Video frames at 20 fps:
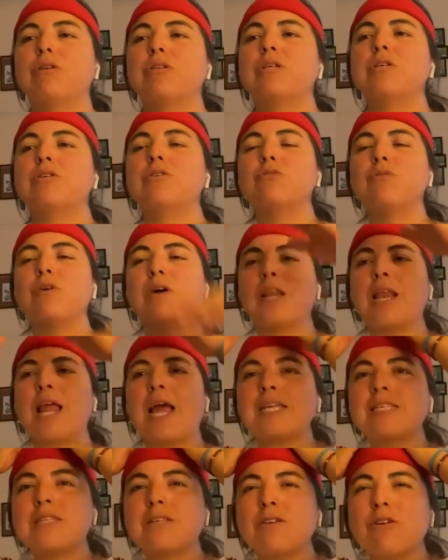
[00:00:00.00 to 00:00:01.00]
Just do a
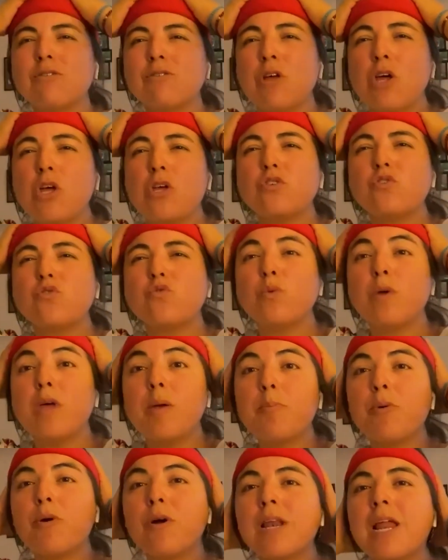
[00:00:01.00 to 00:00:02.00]
nice little
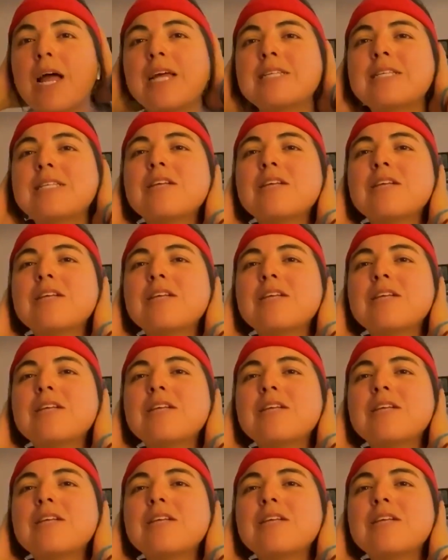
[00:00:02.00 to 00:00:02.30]
sweep or a nice